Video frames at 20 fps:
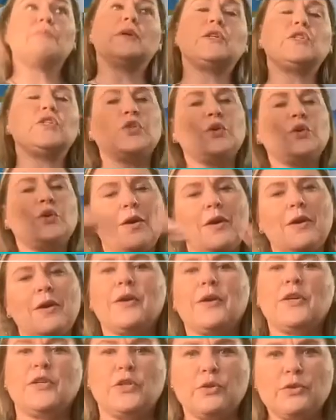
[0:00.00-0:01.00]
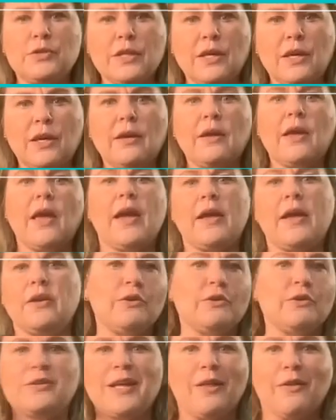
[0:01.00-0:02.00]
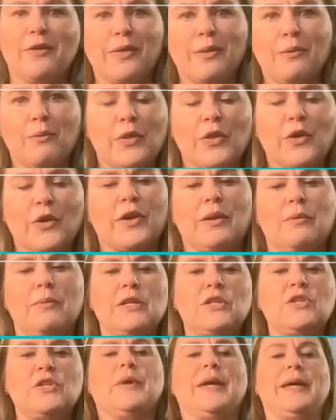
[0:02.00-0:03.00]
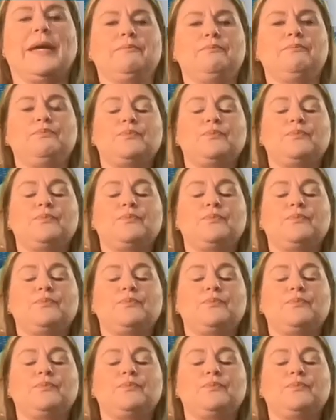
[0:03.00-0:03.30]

but you're conducing it and you're telling them what they're going to be doing.